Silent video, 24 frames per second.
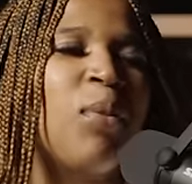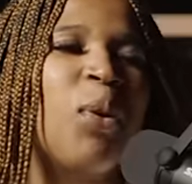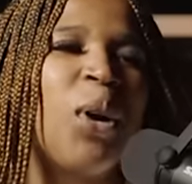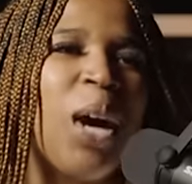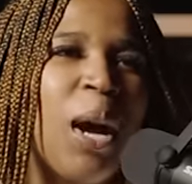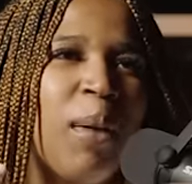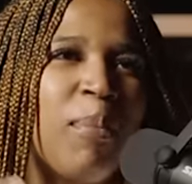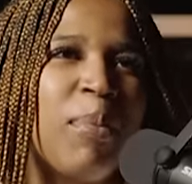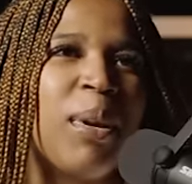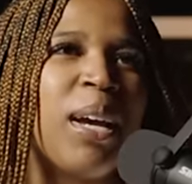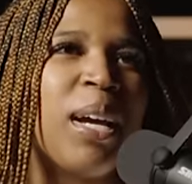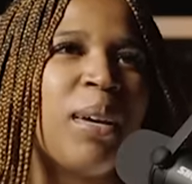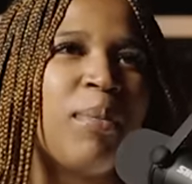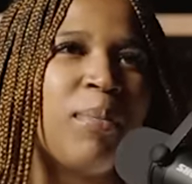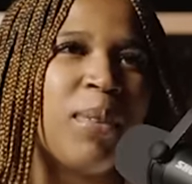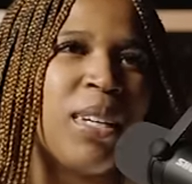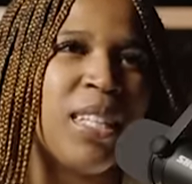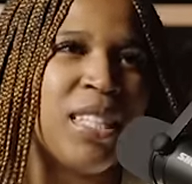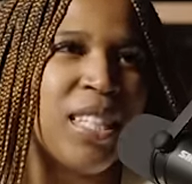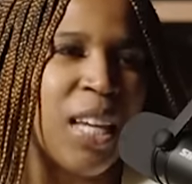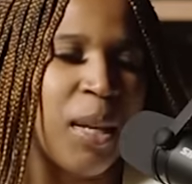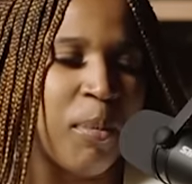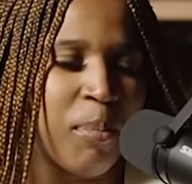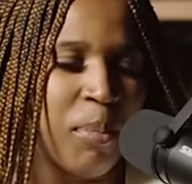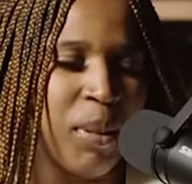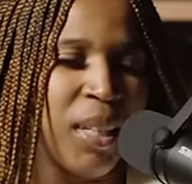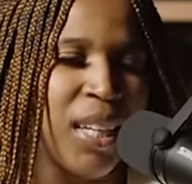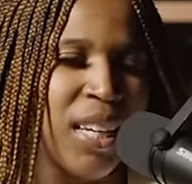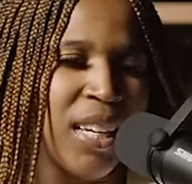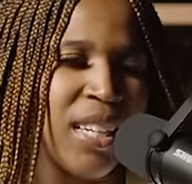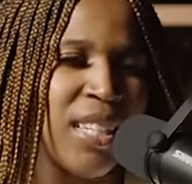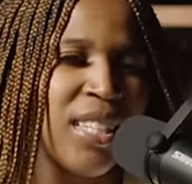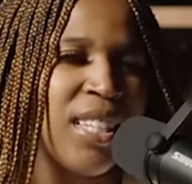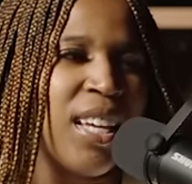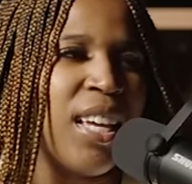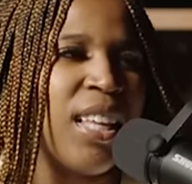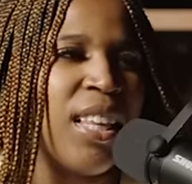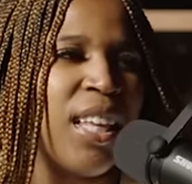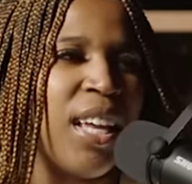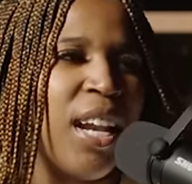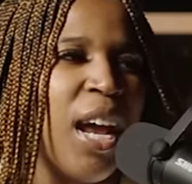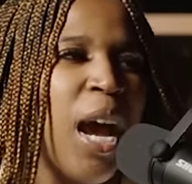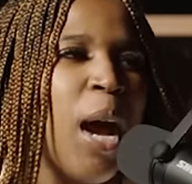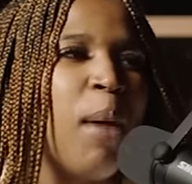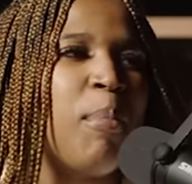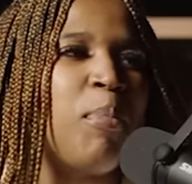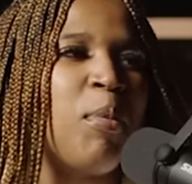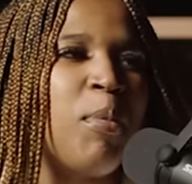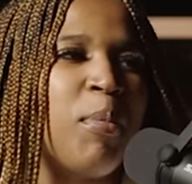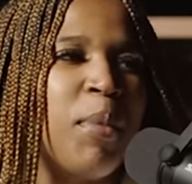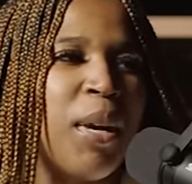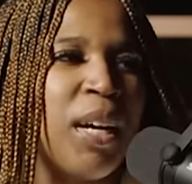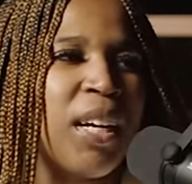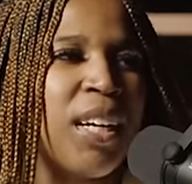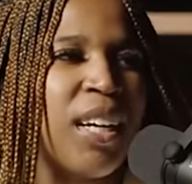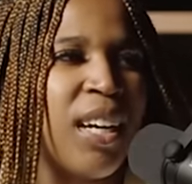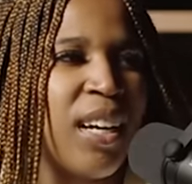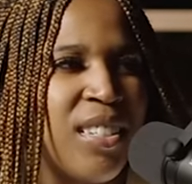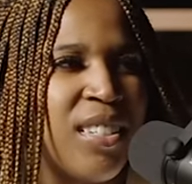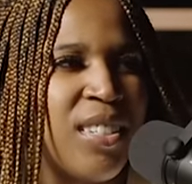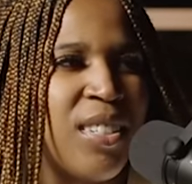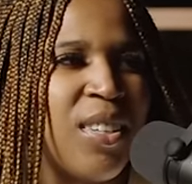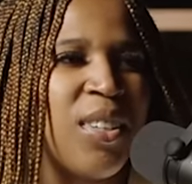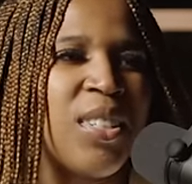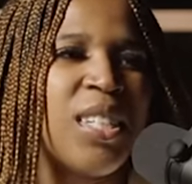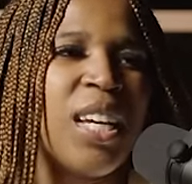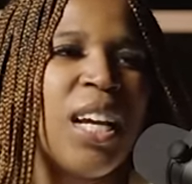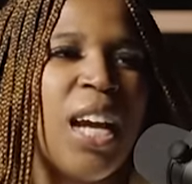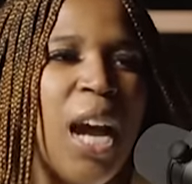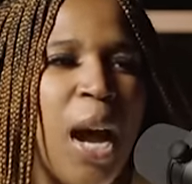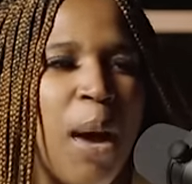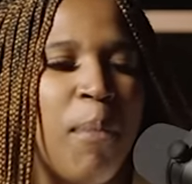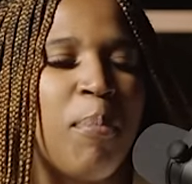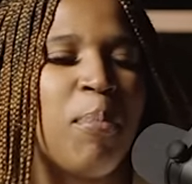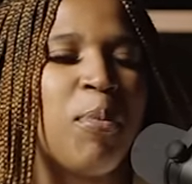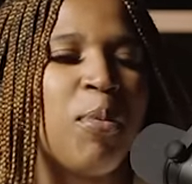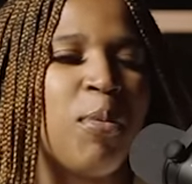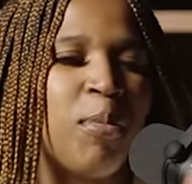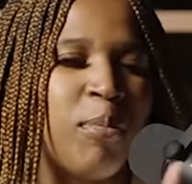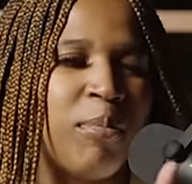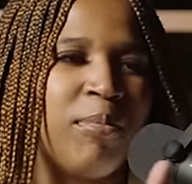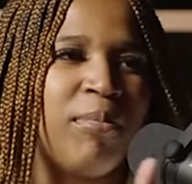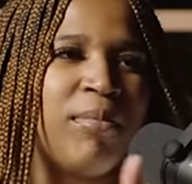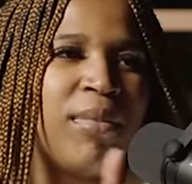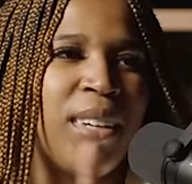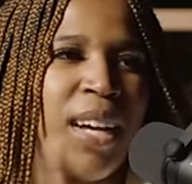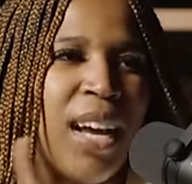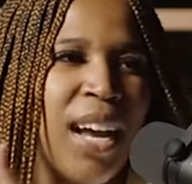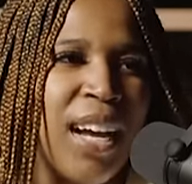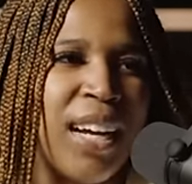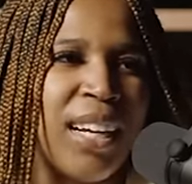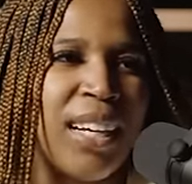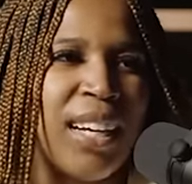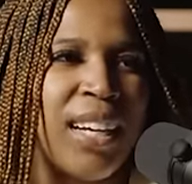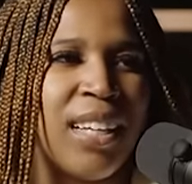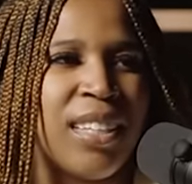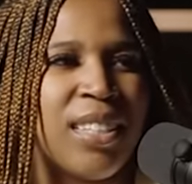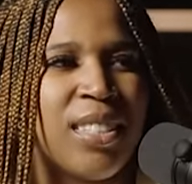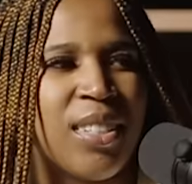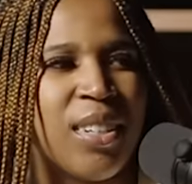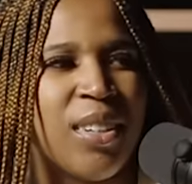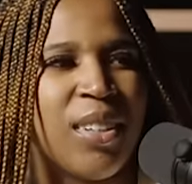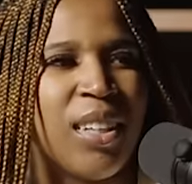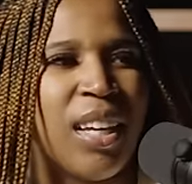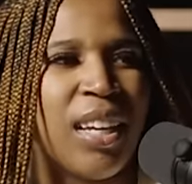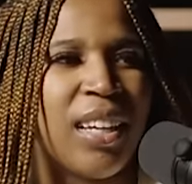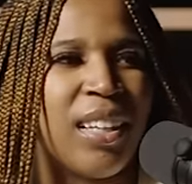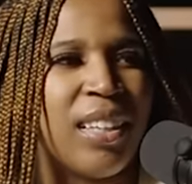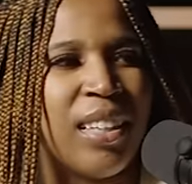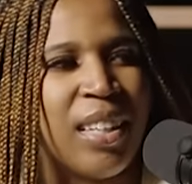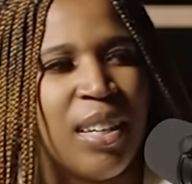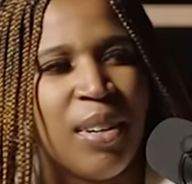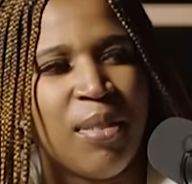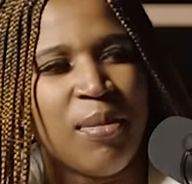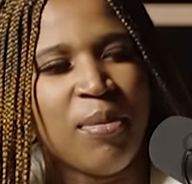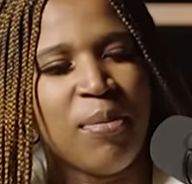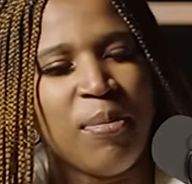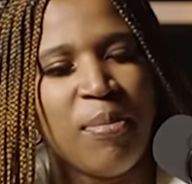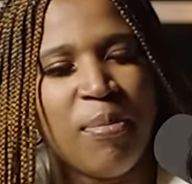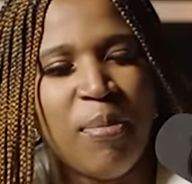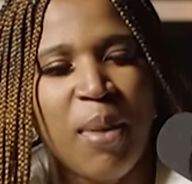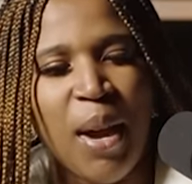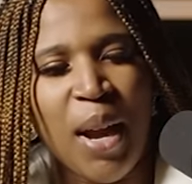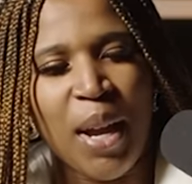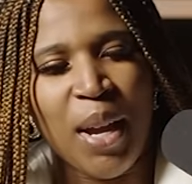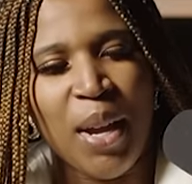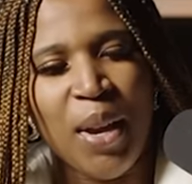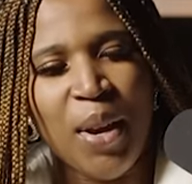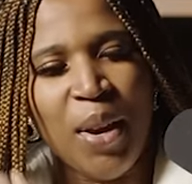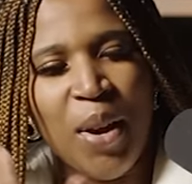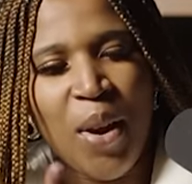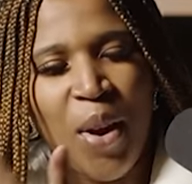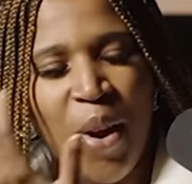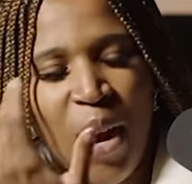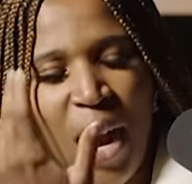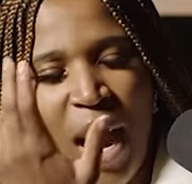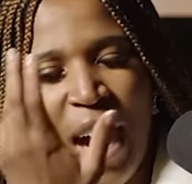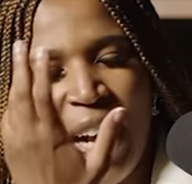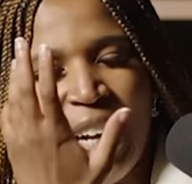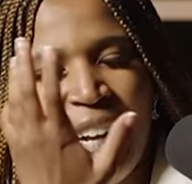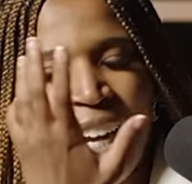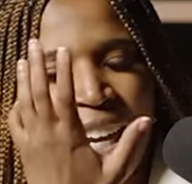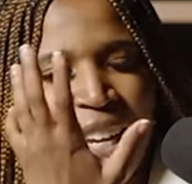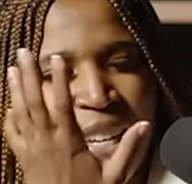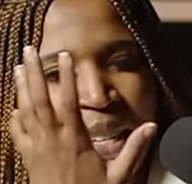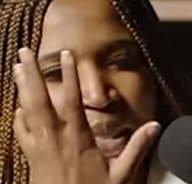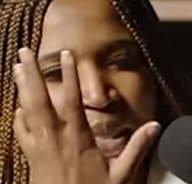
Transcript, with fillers: Well, I beg means like please and then hapumaka. So it's like hapumaka so like leave my aka